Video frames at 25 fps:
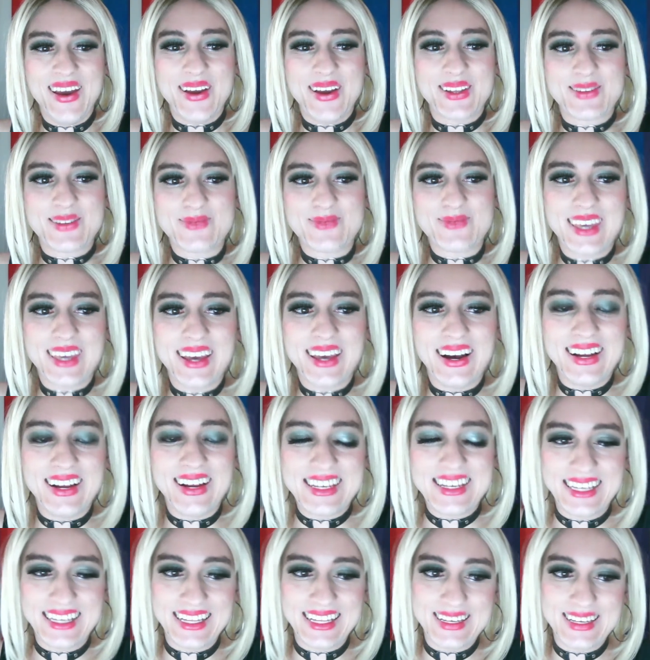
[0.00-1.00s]
it's
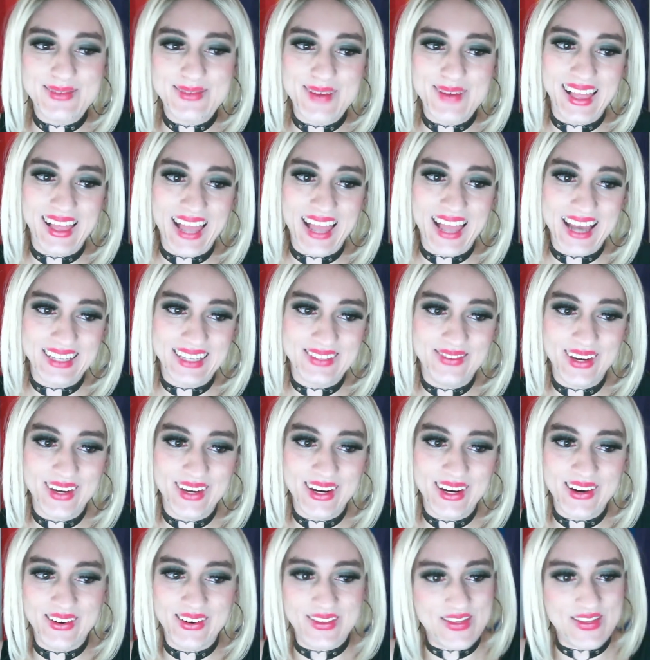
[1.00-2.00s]
because since my last
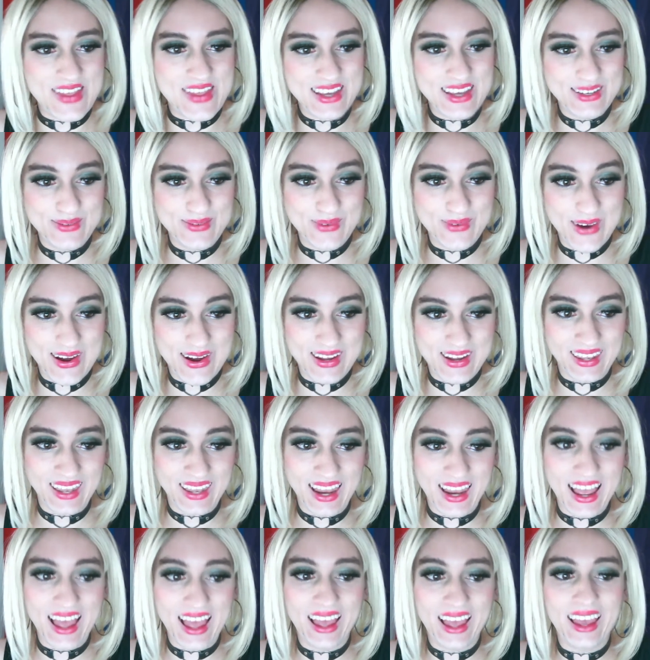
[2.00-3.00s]
video and this one,
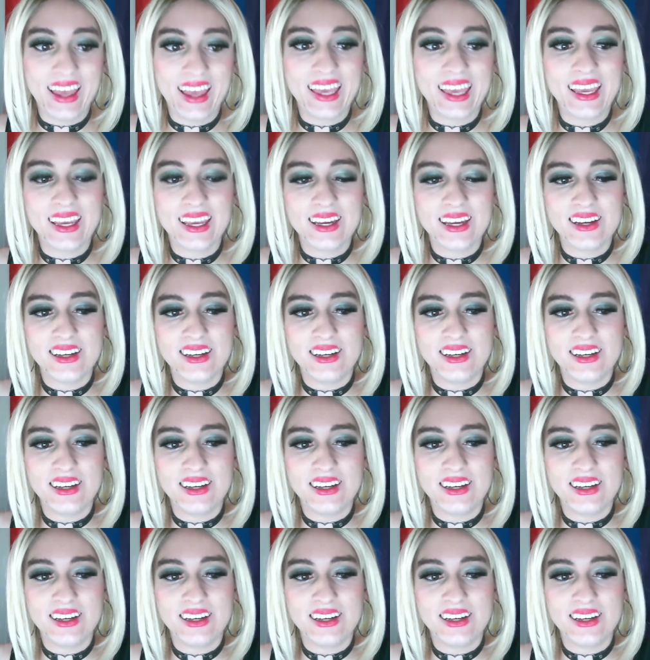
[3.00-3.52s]
I